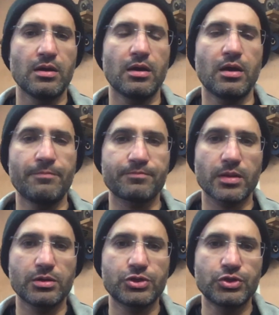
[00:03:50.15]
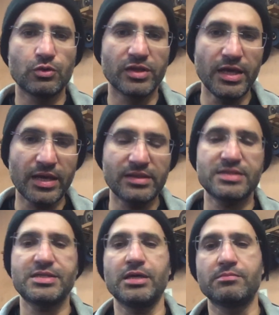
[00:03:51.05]
to leak at the
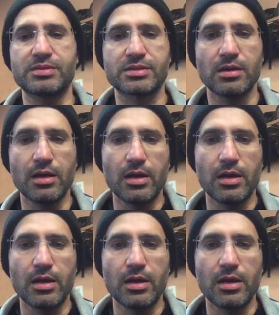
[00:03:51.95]
seams.